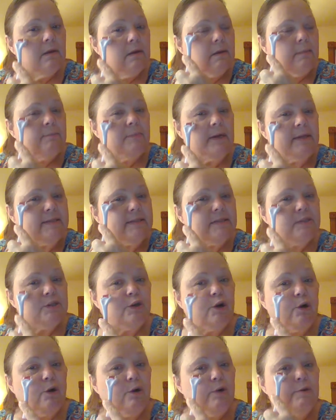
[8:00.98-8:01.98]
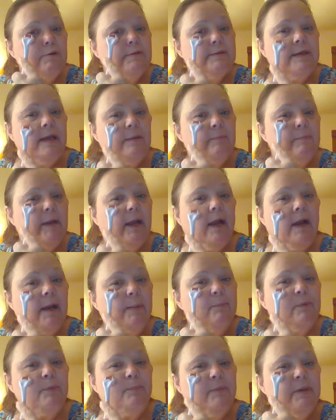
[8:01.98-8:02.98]
my scars and my
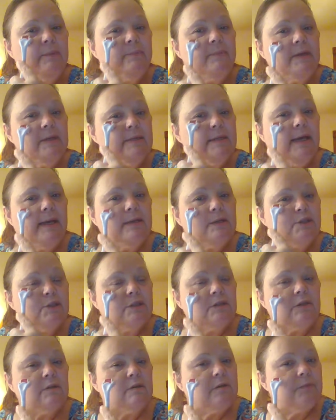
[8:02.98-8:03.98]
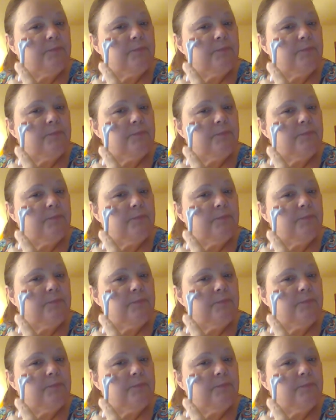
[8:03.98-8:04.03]
hyperpigmentation,